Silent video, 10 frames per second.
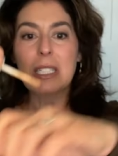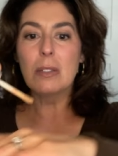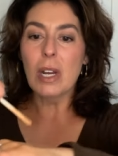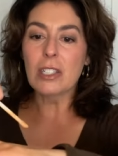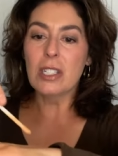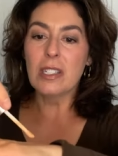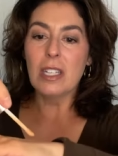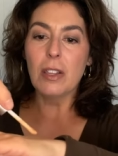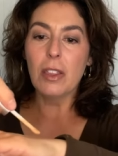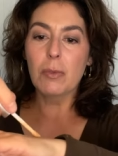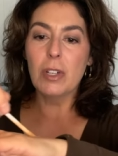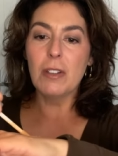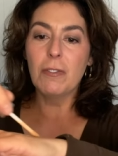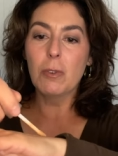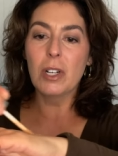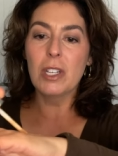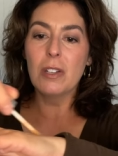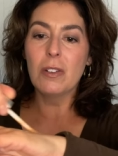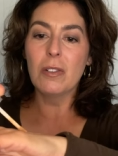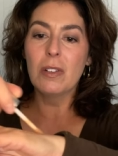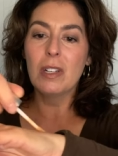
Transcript: swatch C3 for you.